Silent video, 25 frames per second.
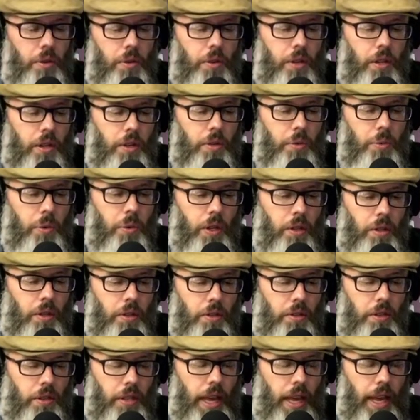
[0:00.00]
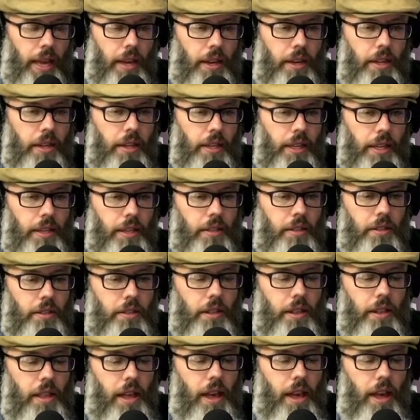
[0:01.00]
uh, what you said
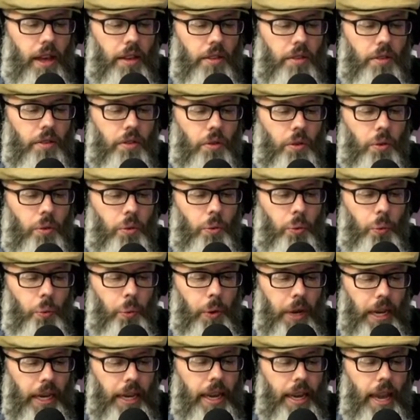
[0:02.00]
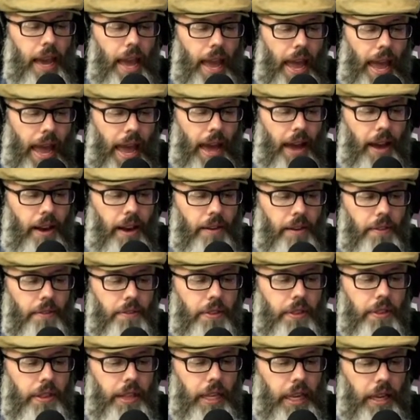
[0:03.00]
is that we
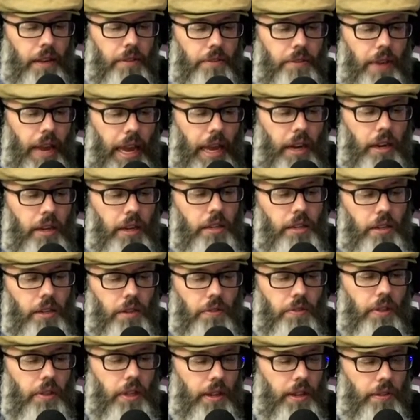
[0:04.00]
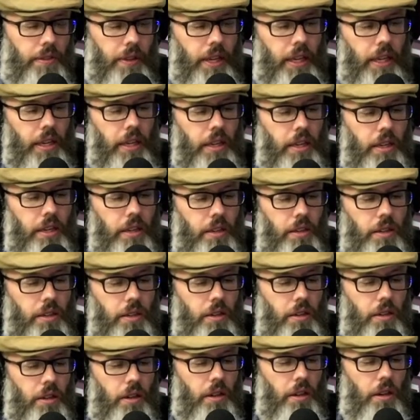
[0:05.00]
have the advantage of living
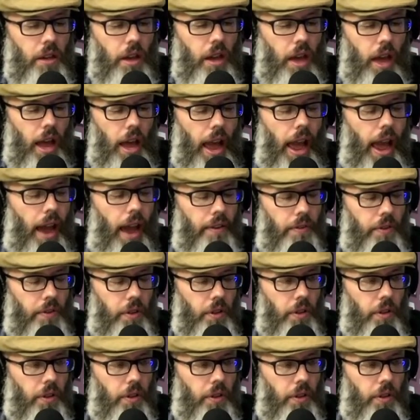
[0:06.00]
after the